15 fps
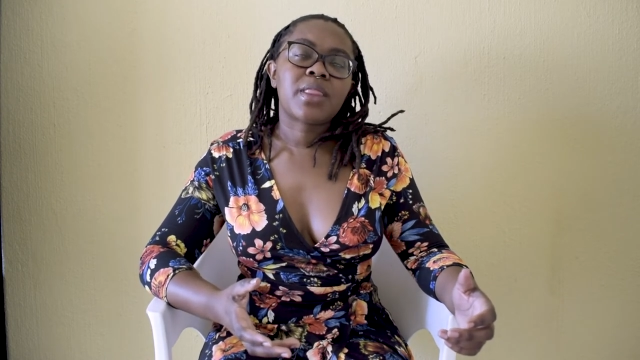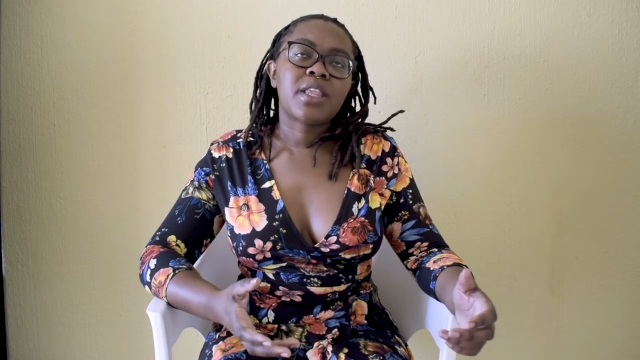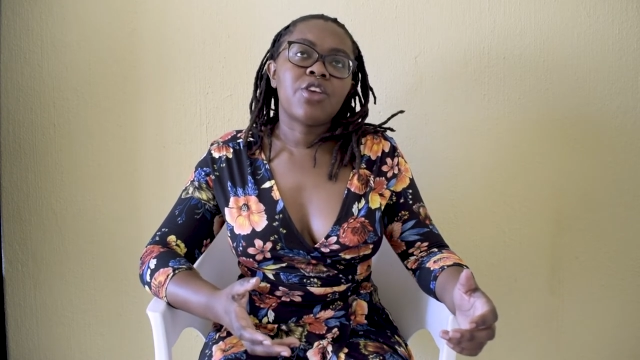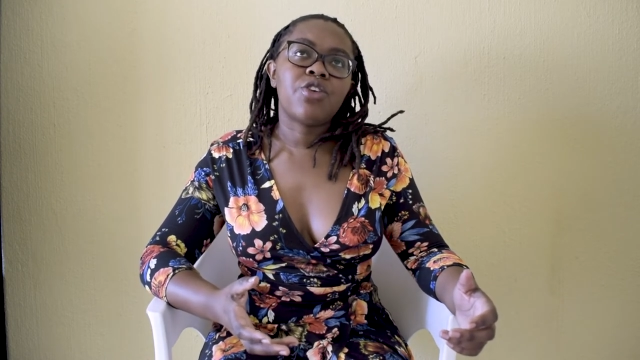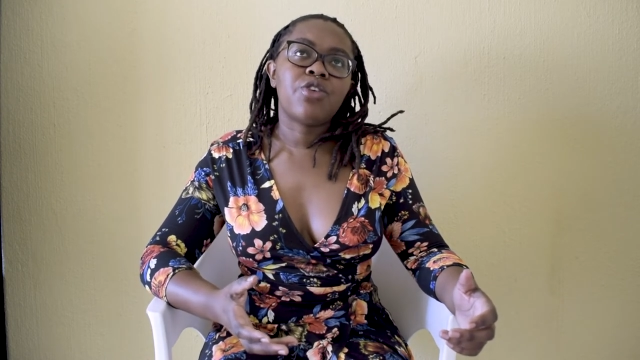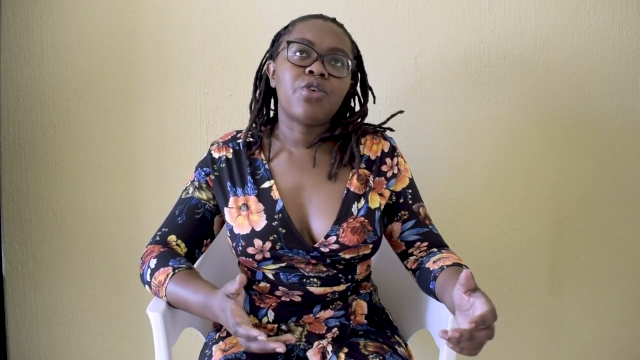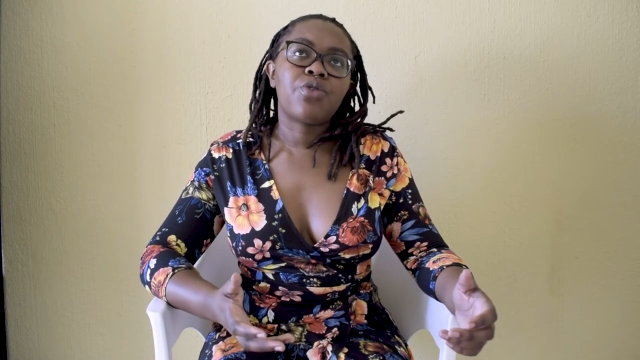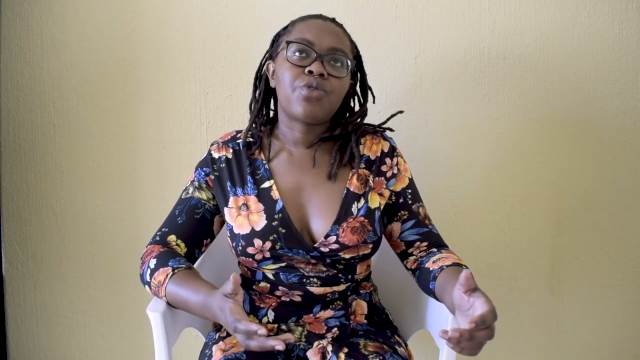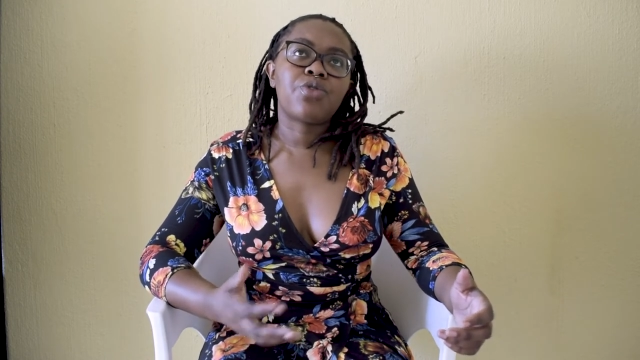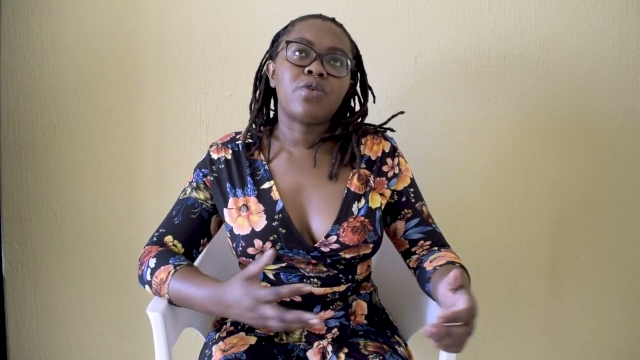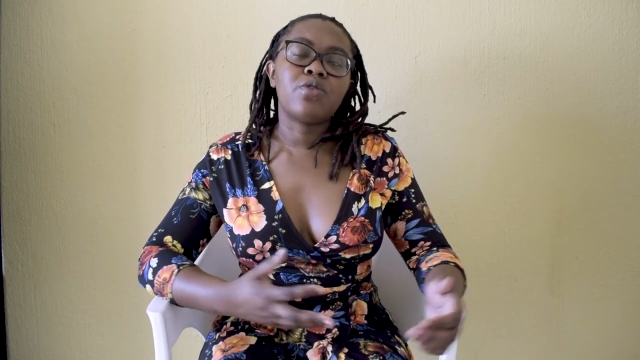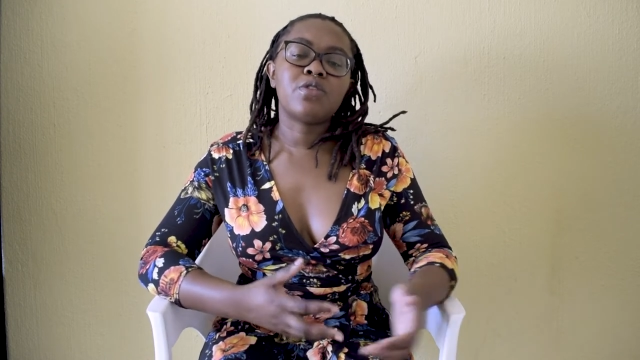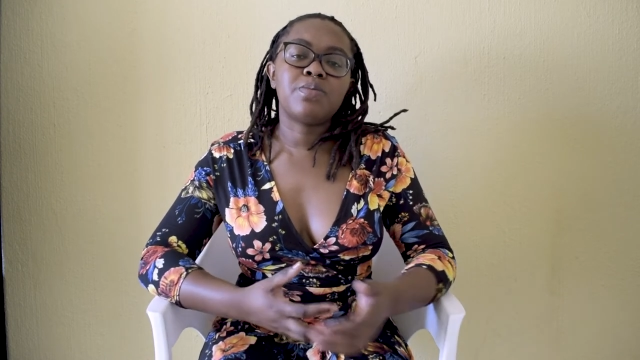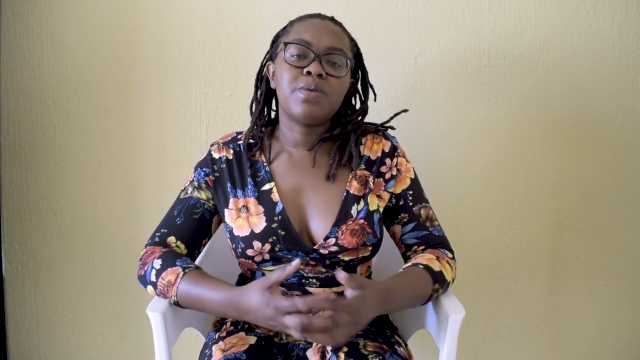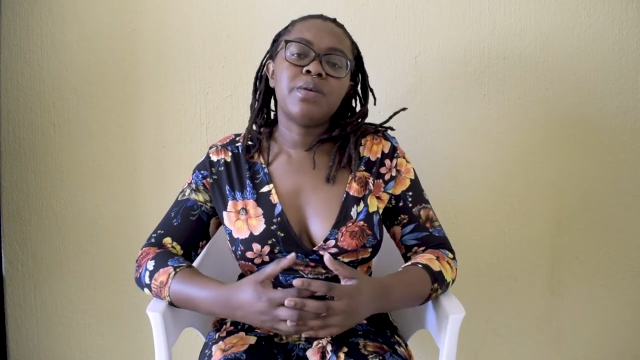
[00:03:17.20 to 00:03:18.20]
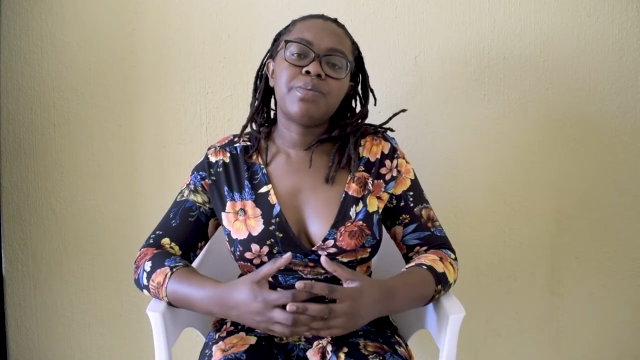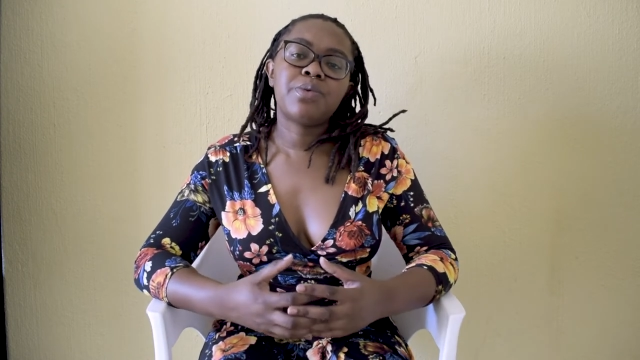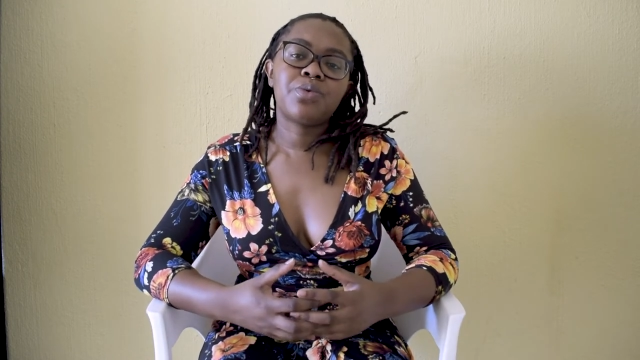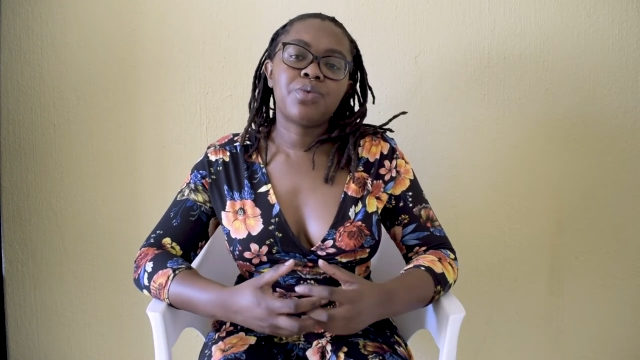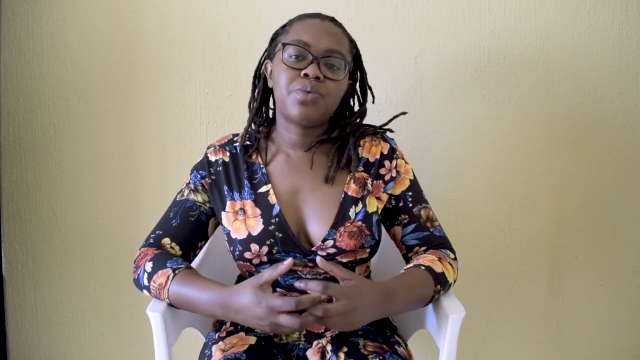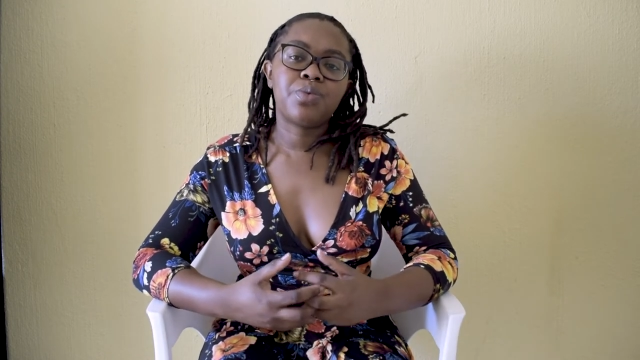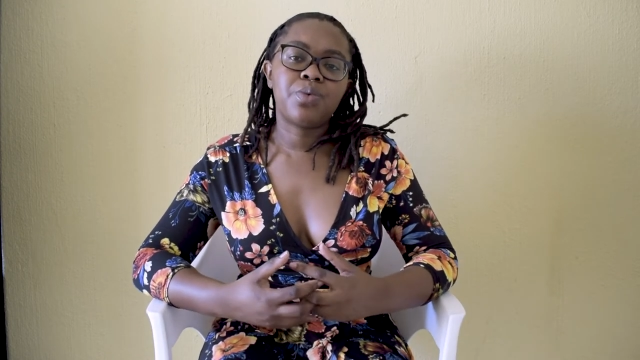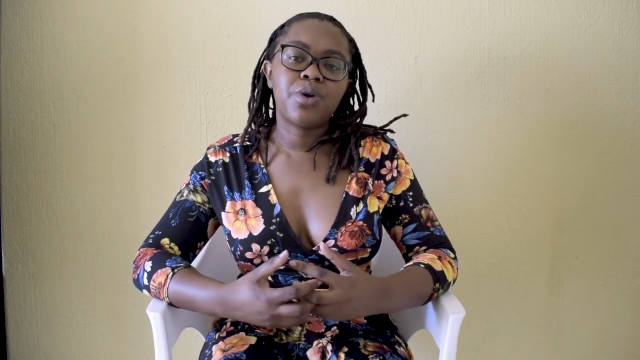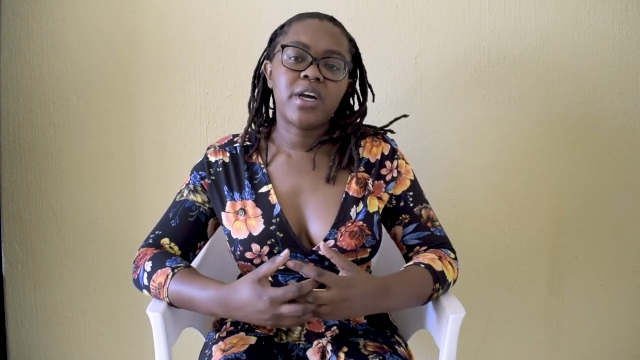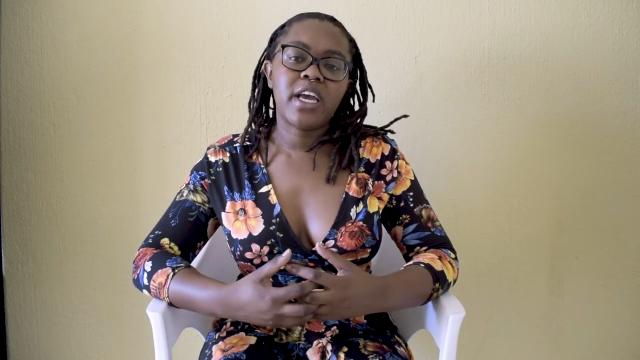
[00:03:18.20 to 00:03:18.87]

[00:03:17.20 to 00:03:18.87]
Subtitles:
you know, those people were